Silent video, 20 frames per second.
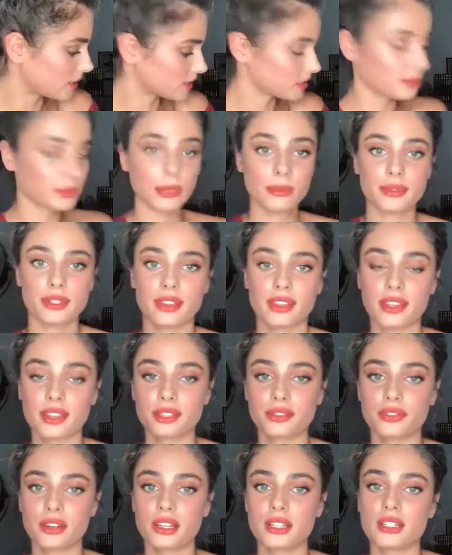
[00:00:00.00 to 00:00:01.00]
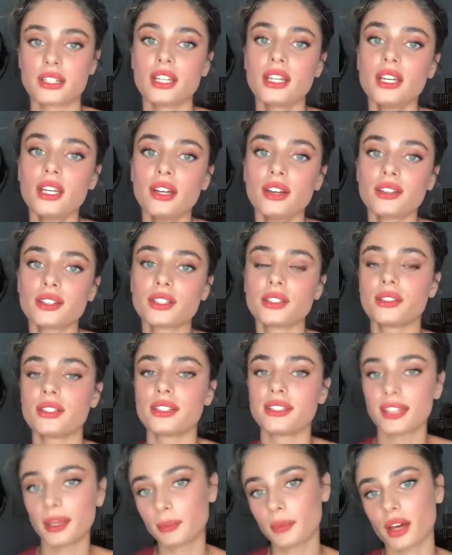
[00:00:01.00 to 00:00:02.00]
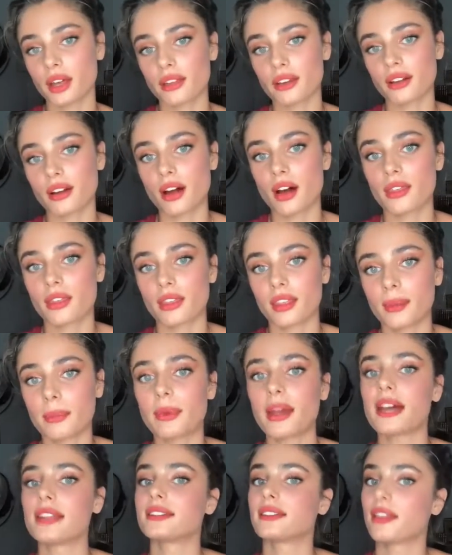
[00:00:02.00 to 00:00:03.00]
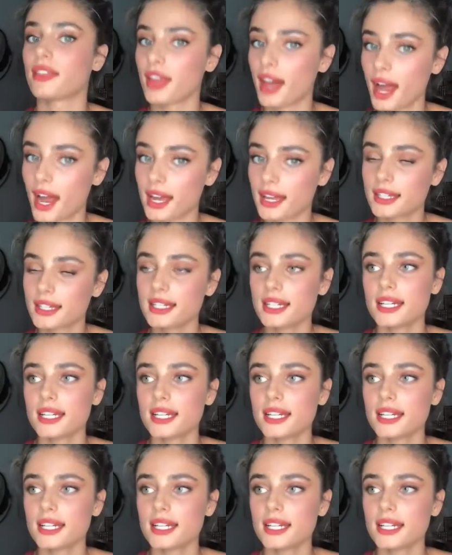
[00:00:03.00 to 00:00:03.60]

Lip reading: Sometimes I think it's fun to do the same color on the lip as on the eye,